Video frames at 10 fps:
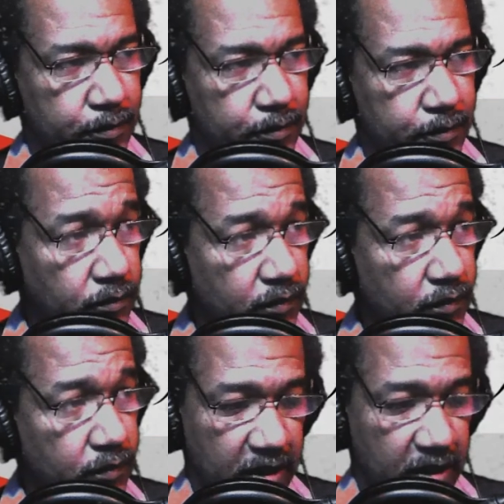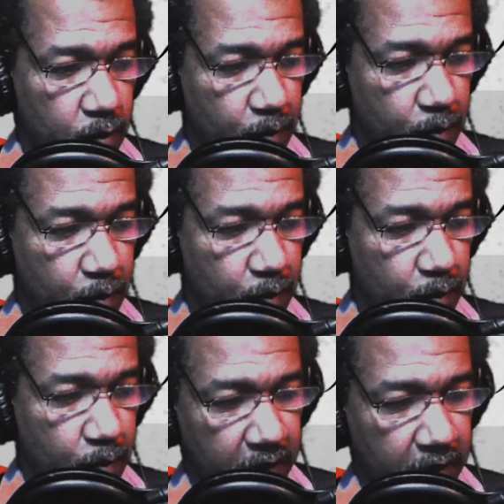It means we're probably also going to
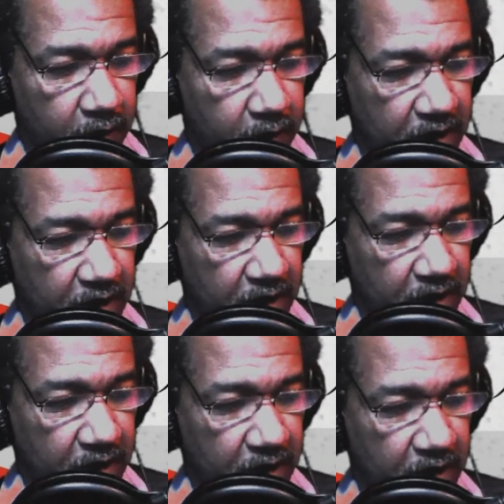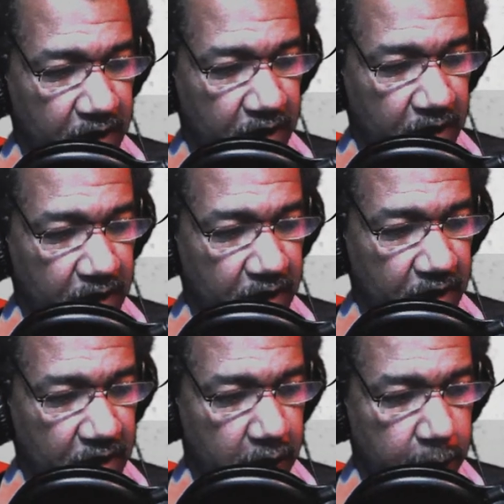close out a couple of windows as we go.
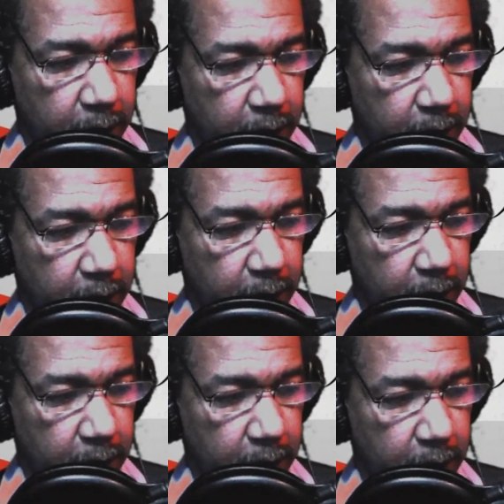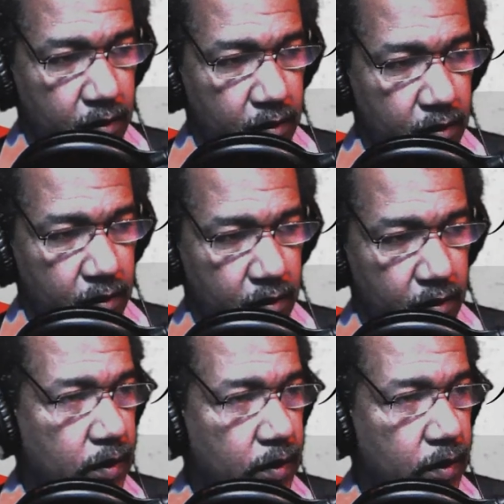So
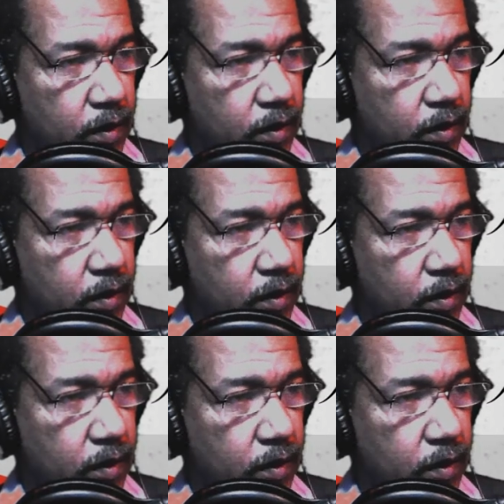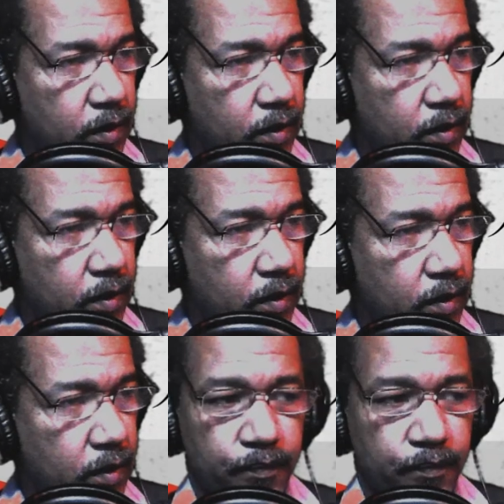let's get to it.
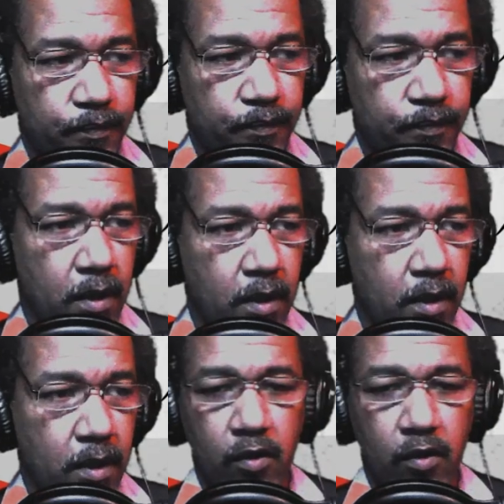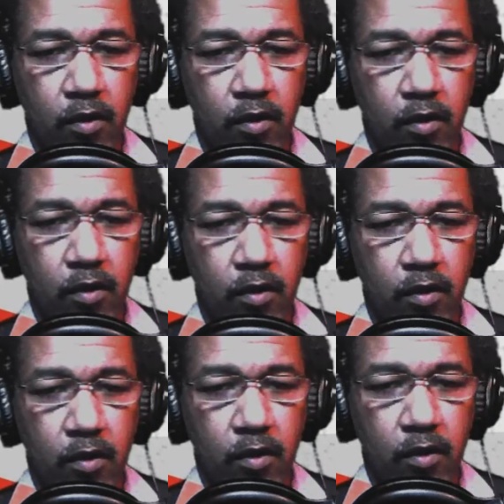So the first thing I want to talk about
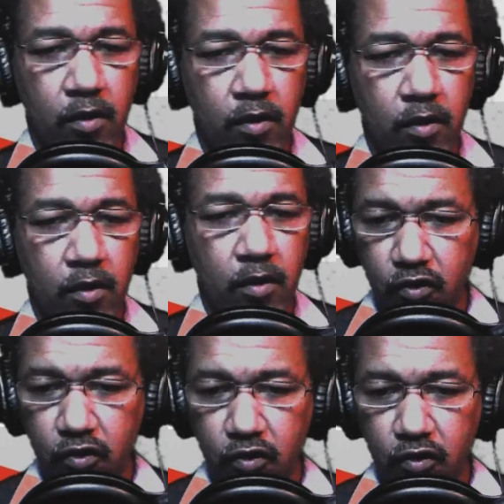and share with you,